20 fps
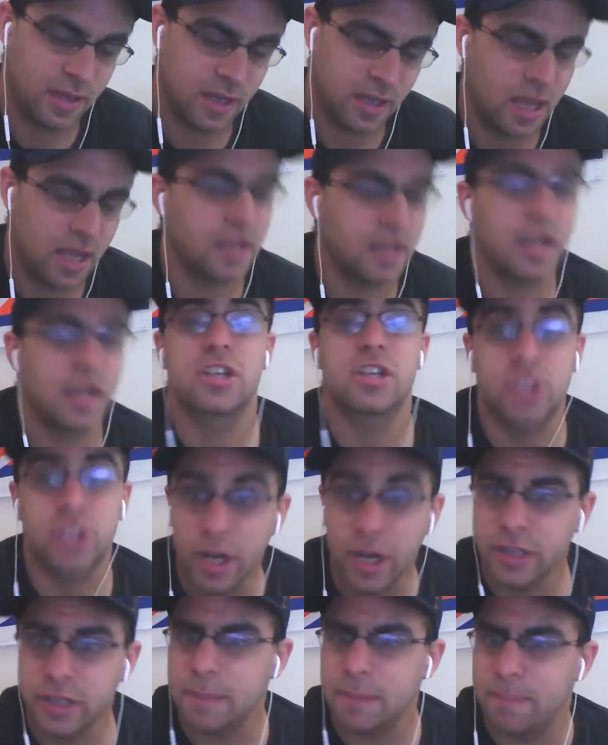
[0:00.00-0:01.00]
And they're
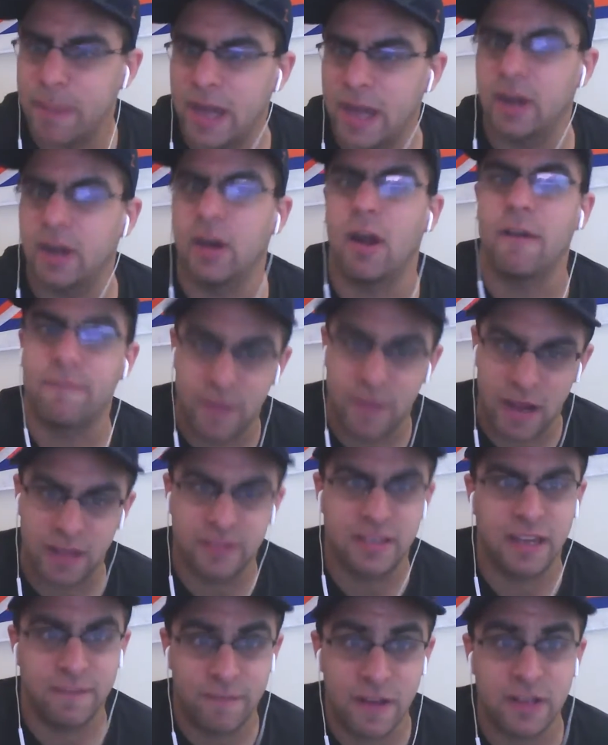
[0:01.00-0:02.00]
certainly better
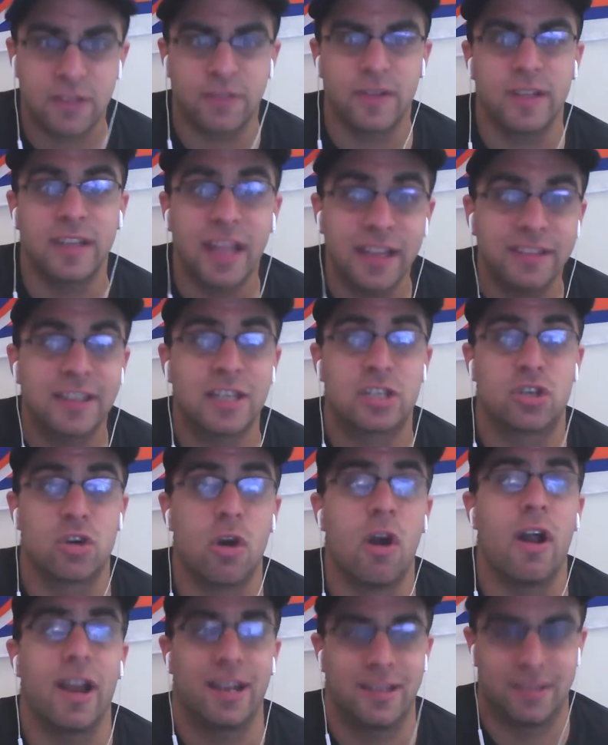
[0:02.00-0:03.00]
defensively than
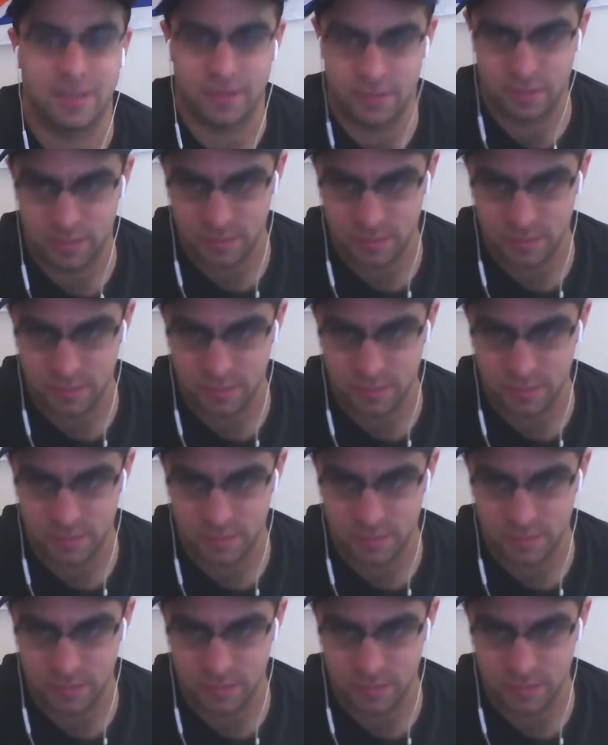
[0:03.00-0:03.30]
Detroit.